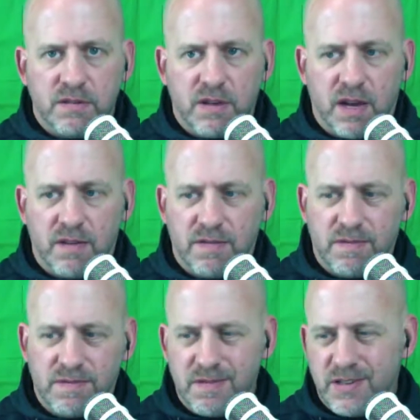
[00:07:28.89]
kind
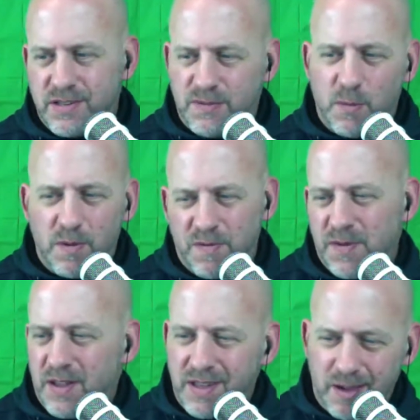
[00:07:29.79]
of just what
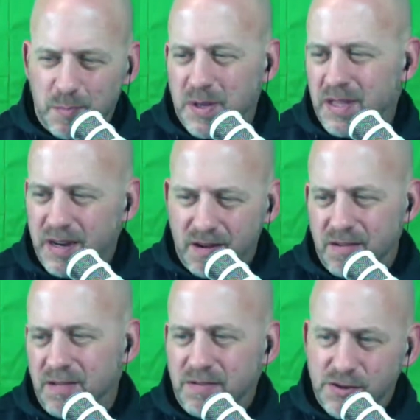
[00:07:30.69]
felt like
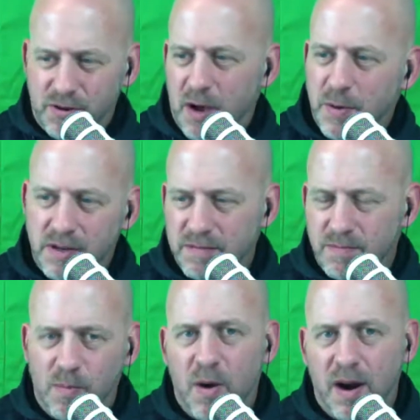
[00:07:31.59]
political drama,
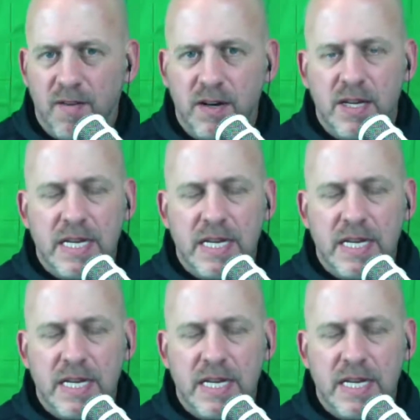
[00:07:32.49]
whatever.